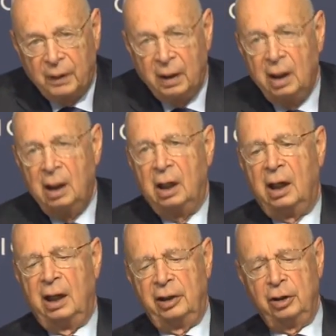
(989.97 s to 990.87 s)

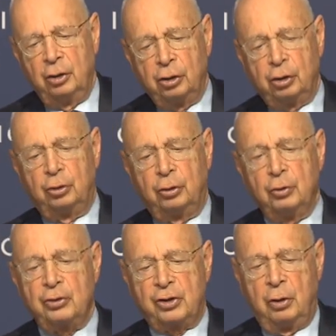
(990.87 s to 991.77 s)
everybody, I
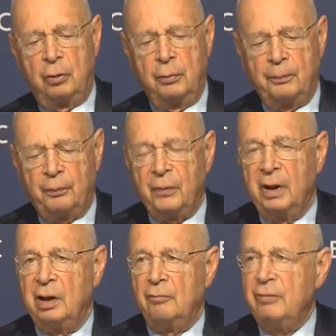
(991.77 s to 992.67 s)
think I should end
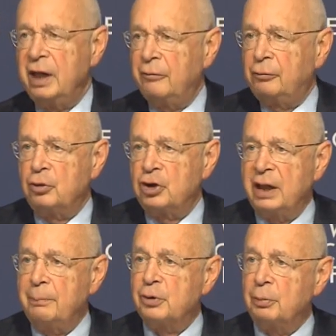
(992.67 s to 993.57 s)
with
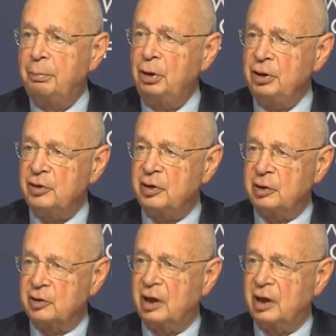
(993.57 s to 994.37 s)
um,